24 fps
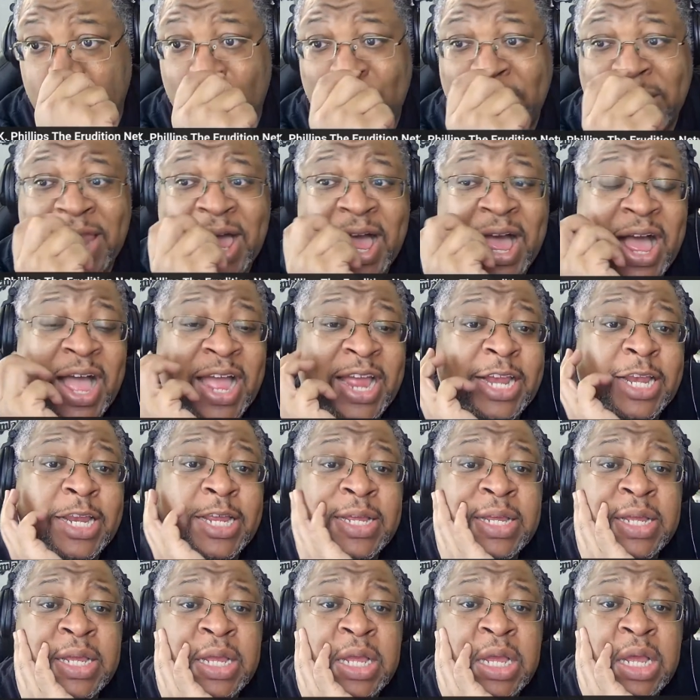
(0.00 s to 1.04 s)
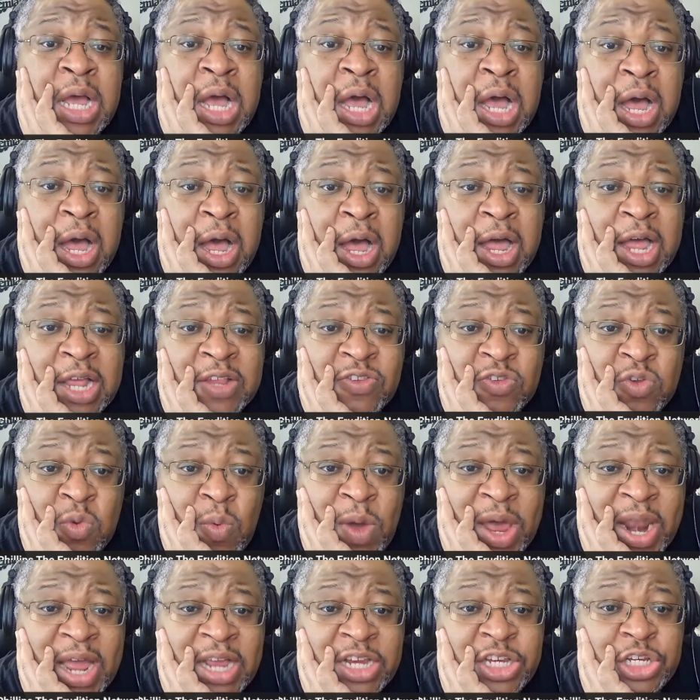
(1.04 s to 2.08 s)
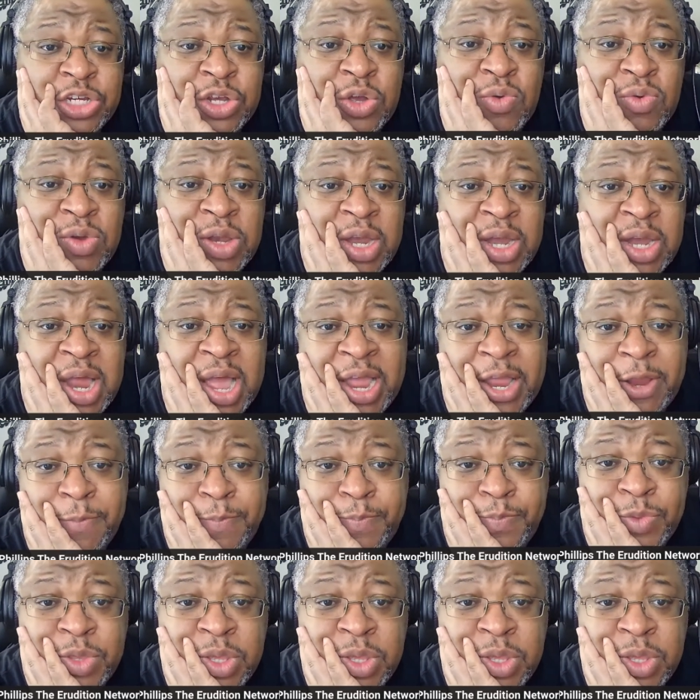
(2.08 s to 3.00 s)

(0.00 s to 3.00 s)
online. Uh, it's the one I showed tonight.